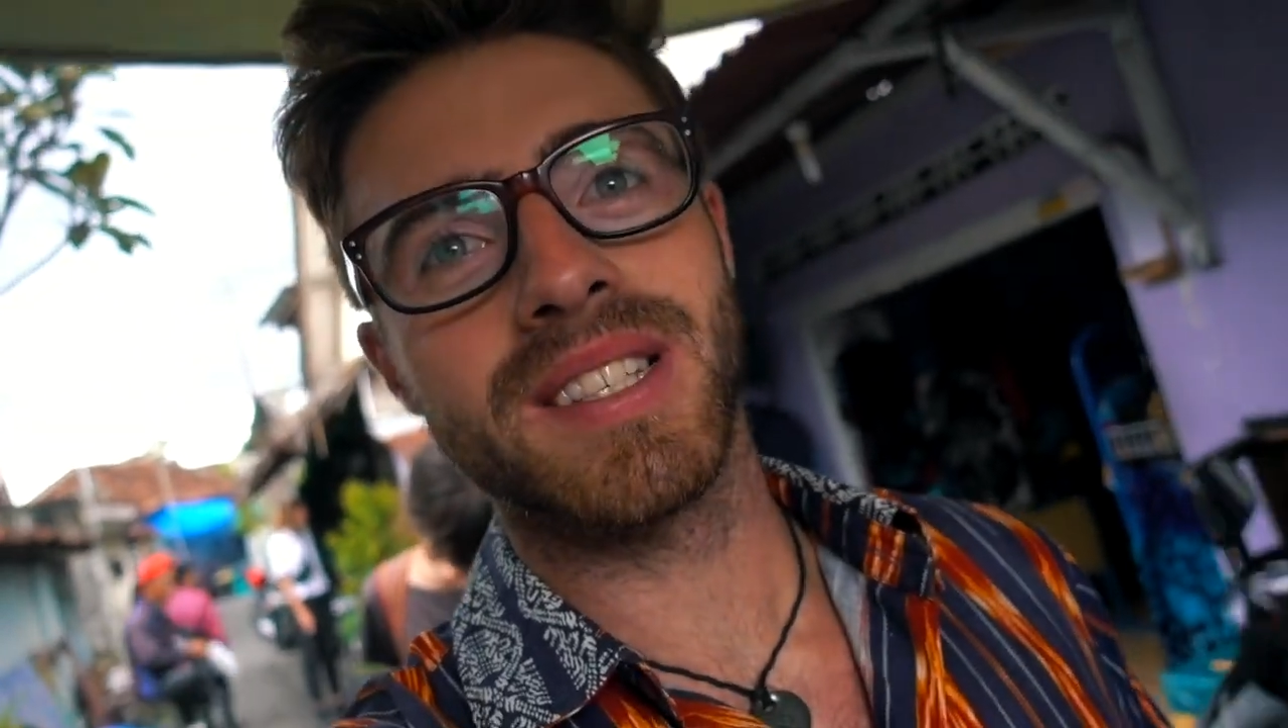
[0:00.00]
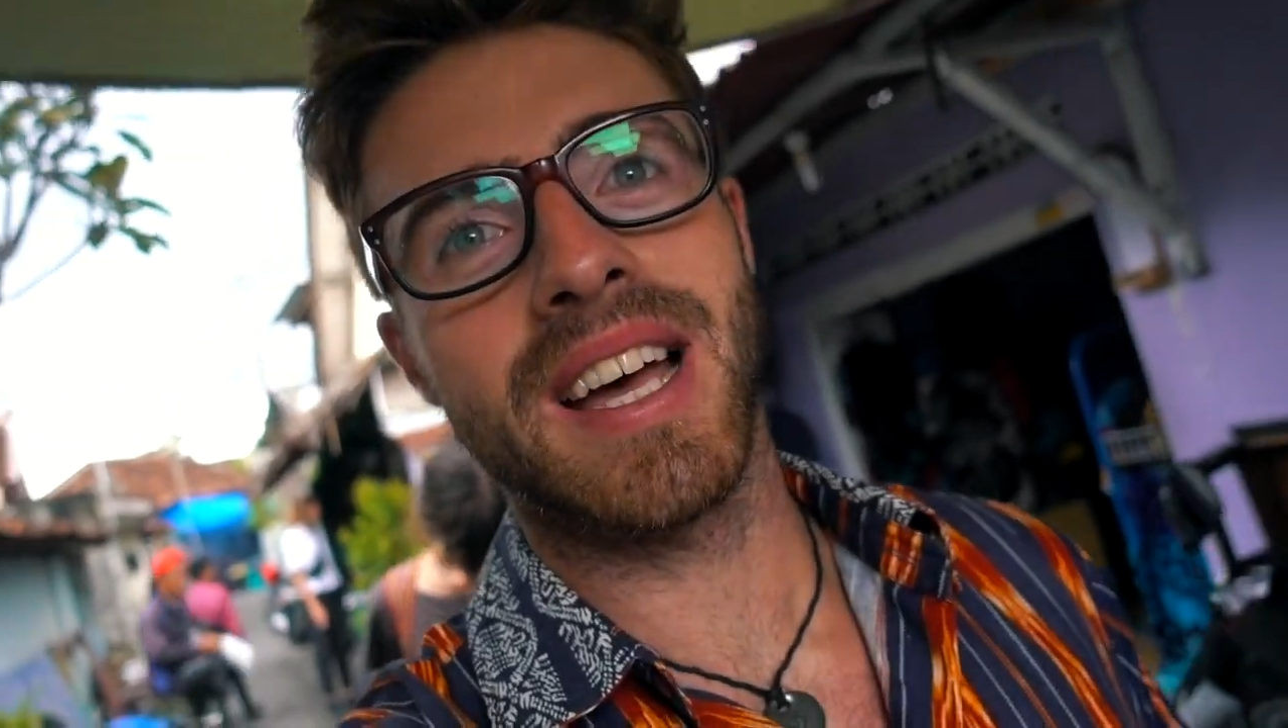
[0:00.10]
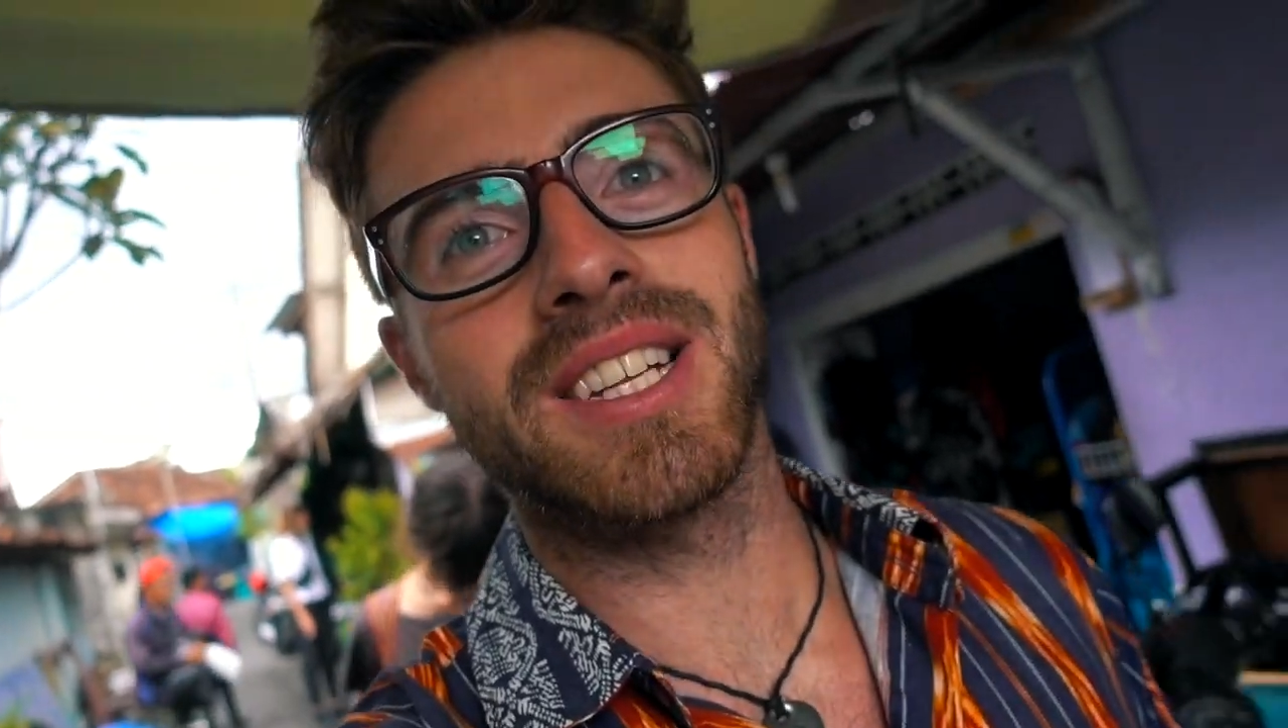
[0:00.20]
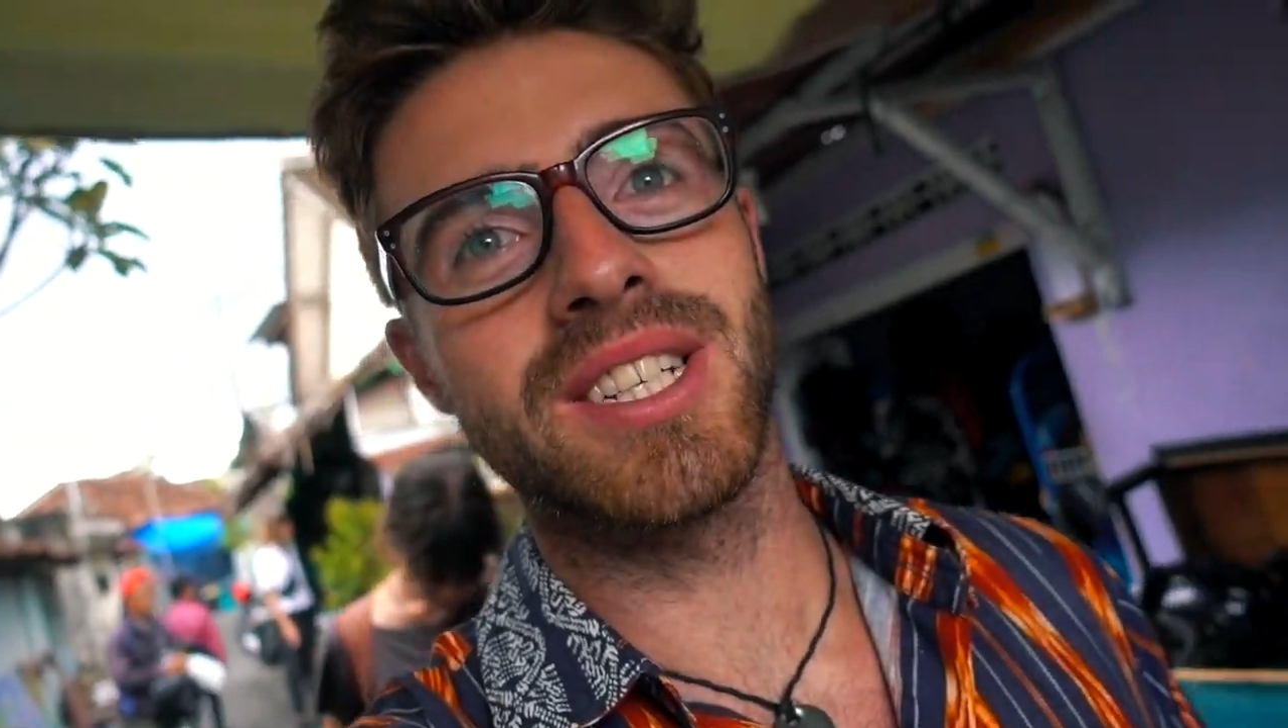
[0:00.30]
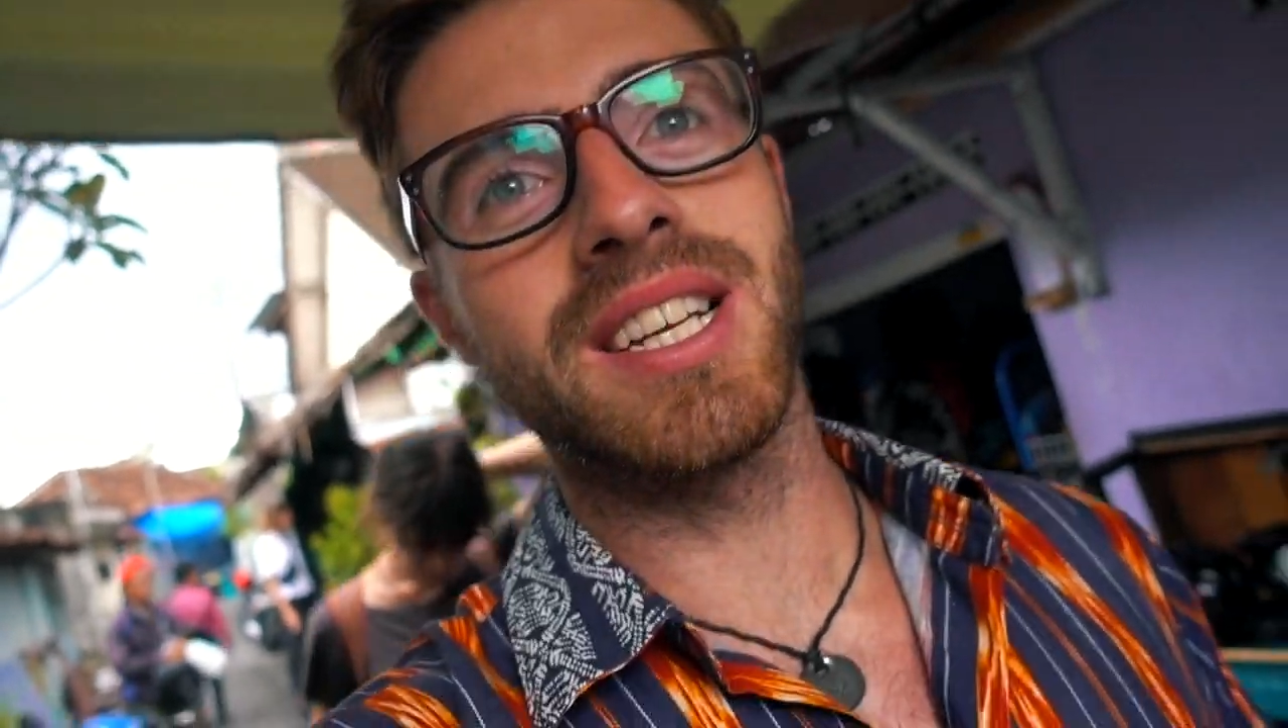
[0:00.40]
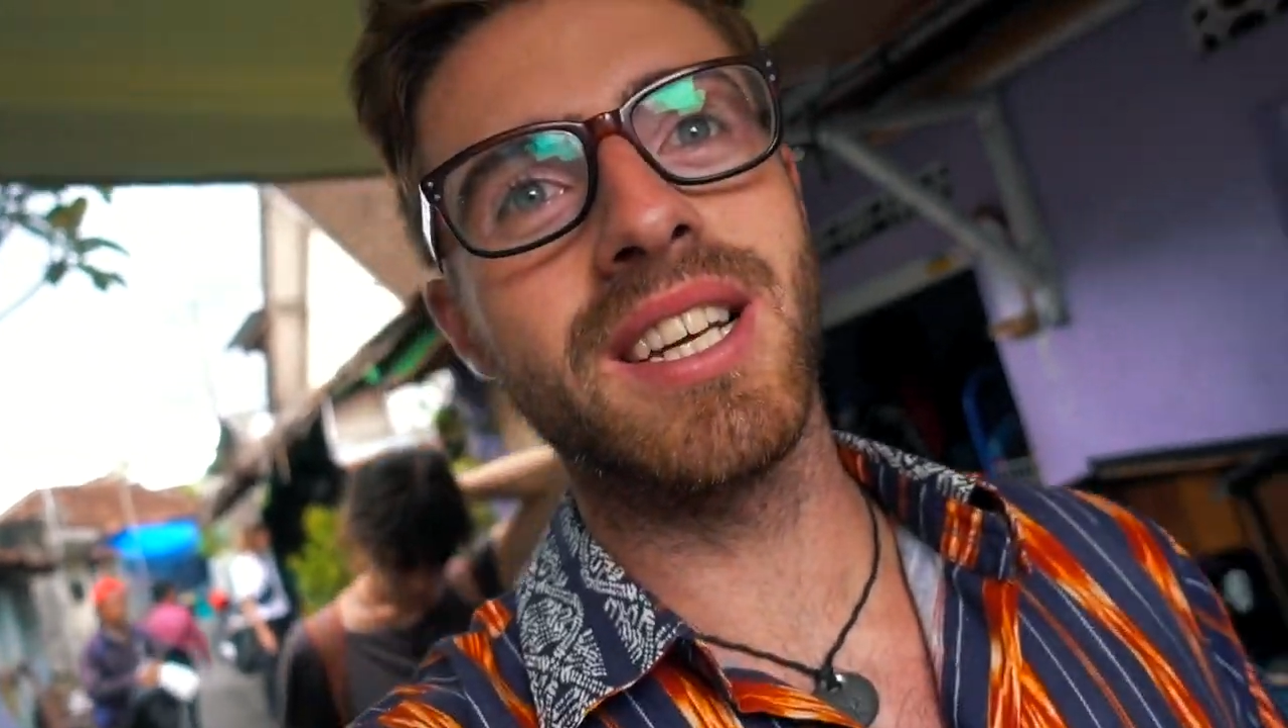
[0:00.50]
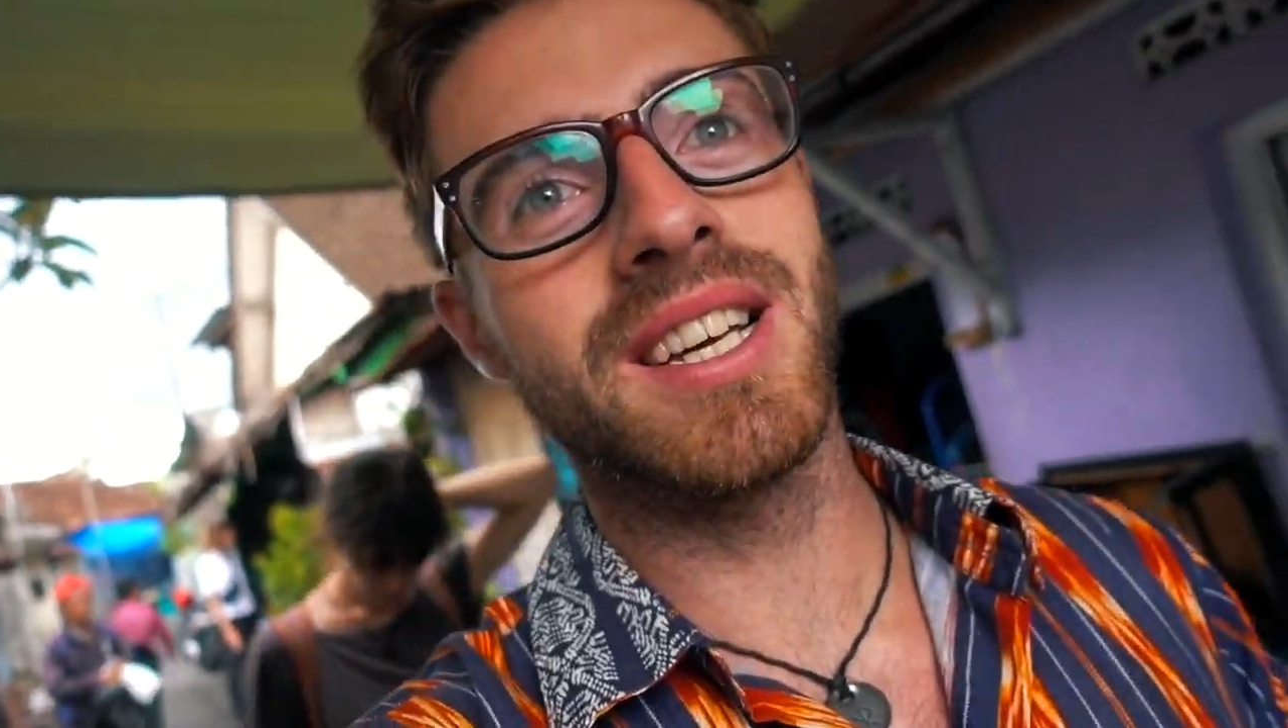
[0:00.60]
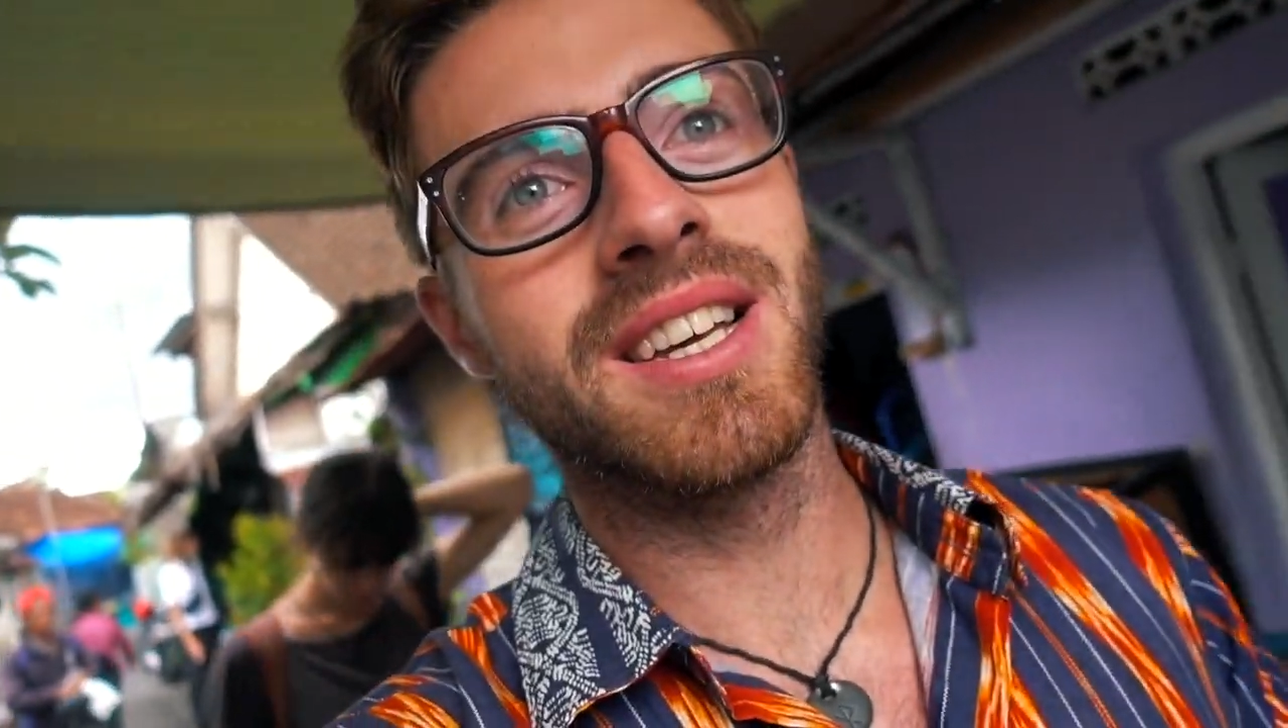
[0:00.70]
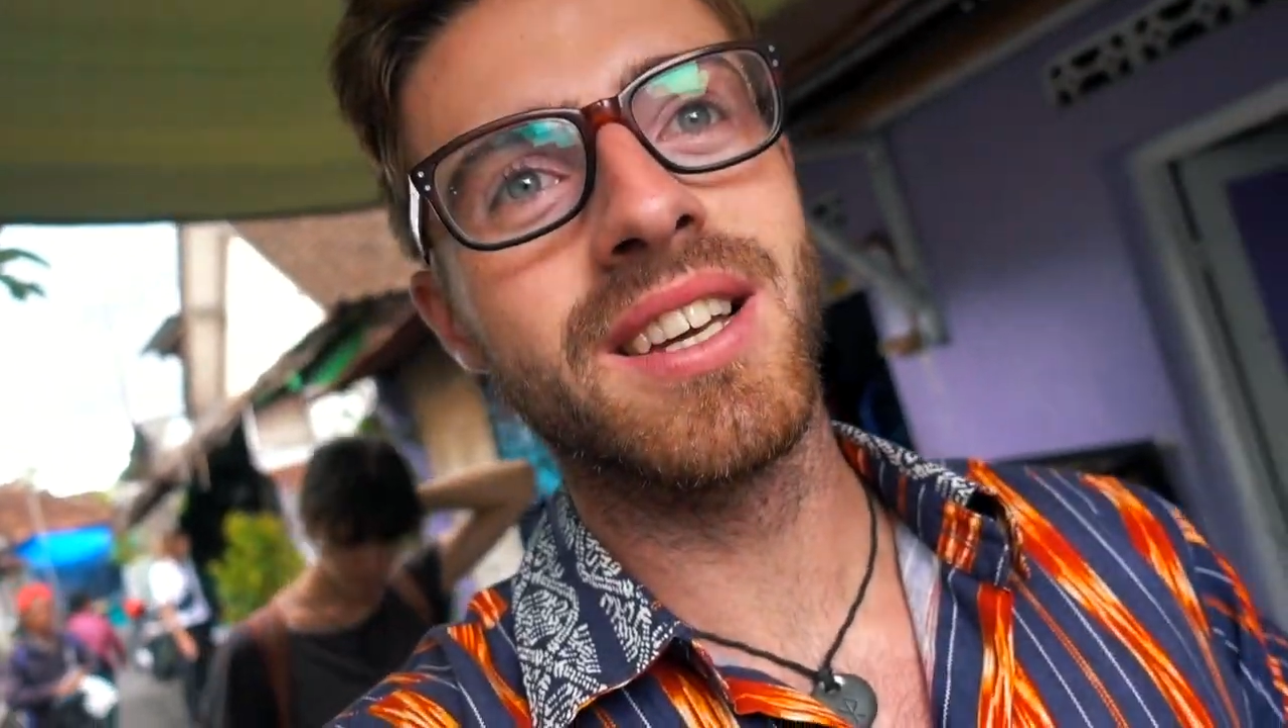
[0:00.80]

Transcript: that's actually